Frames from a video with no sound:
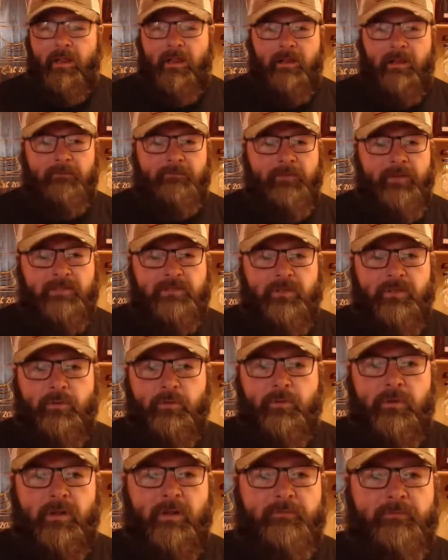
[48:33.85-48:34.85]
If
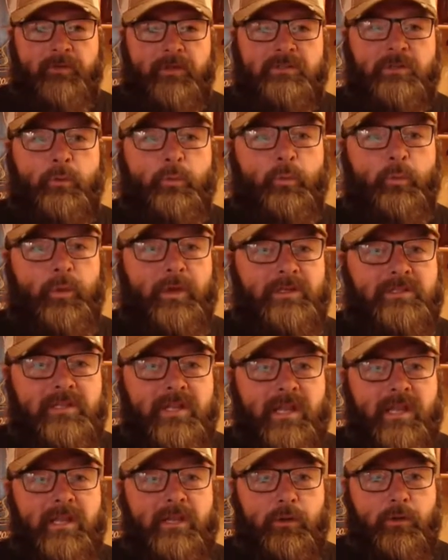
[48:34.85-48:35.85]
it's a
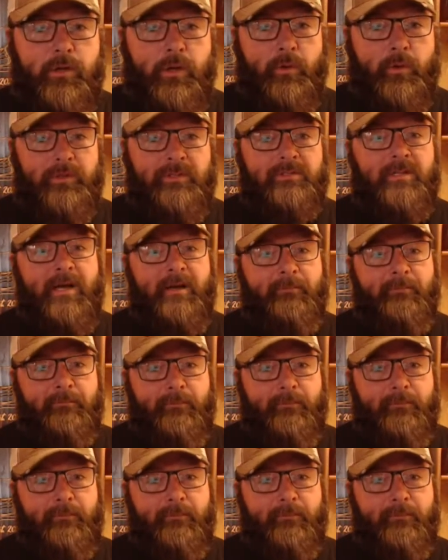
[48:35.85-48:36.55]
whiskey, you know it's not